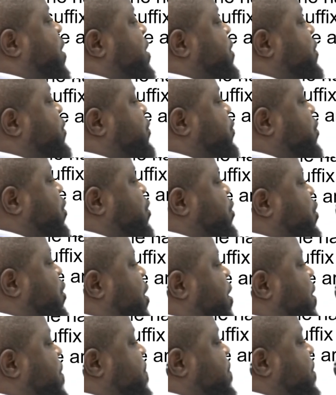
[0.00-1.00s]
one is
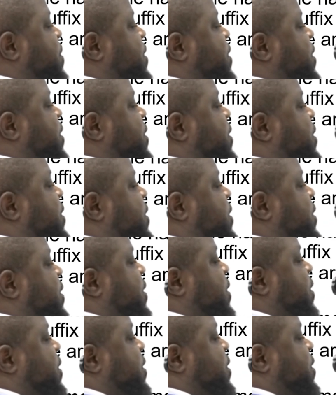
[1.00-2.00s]
sodium.
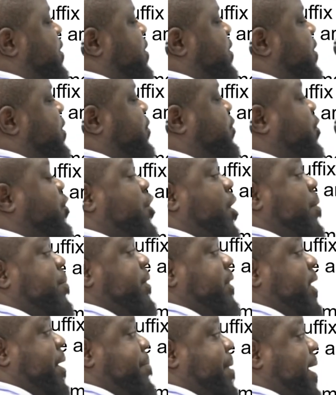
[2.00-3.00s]
Sodium
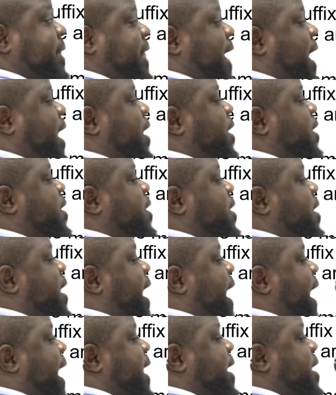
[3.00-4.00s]
is a metal,
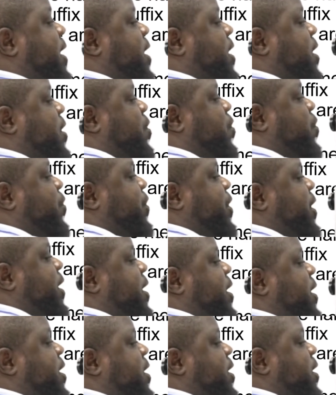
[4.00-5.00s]
and the
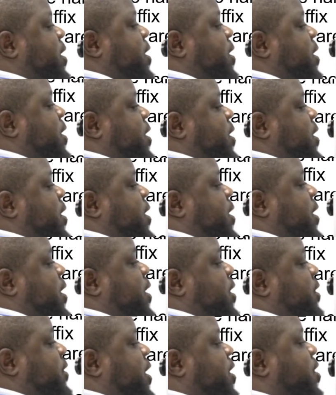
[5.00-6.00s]
chlorine
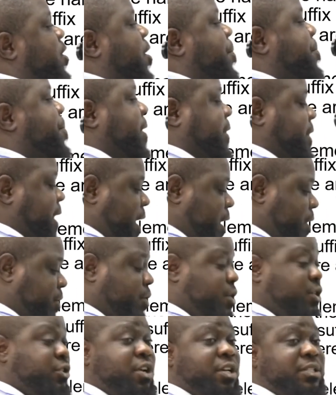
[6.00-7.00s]
is a non-metal.
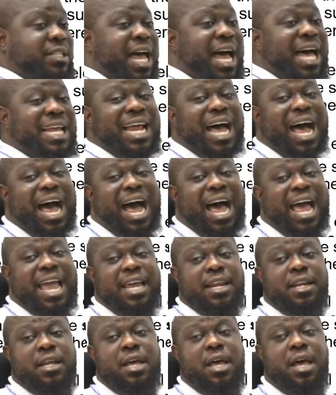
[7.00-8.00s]
So you just add
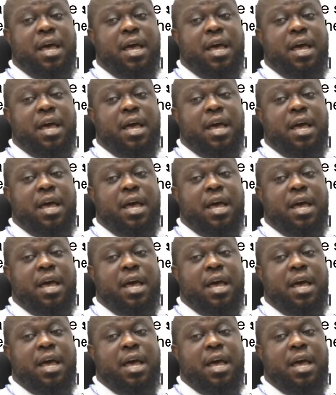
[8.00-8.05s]
iodine,